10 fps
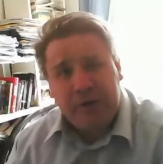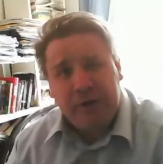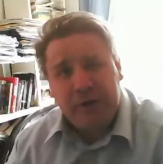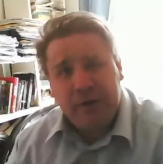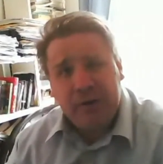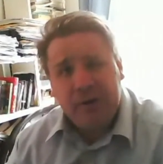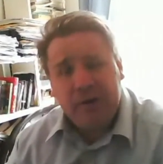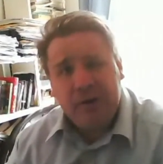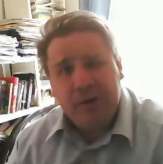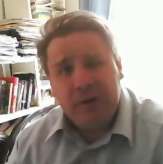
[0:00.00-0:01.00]

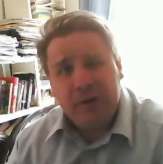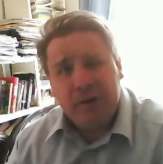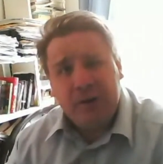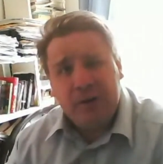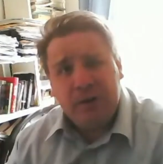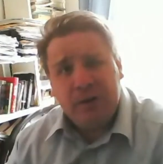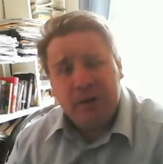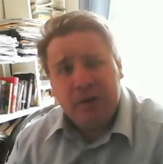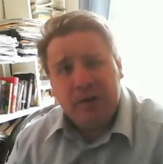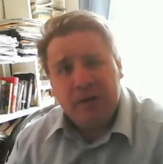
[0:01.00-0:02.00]

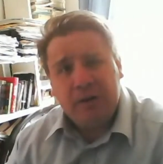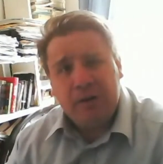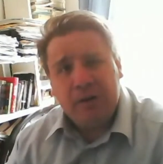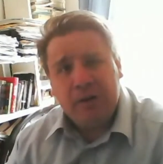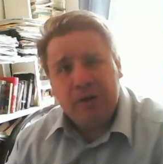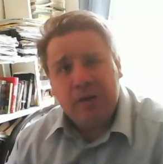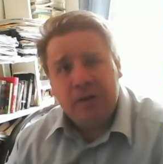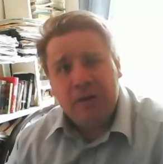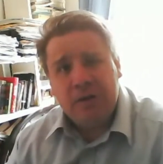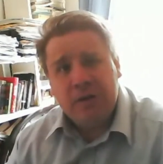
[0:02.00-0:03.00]

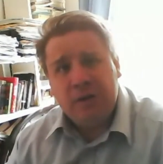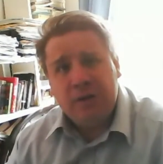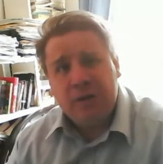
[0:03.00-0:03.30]
Nobody speaks.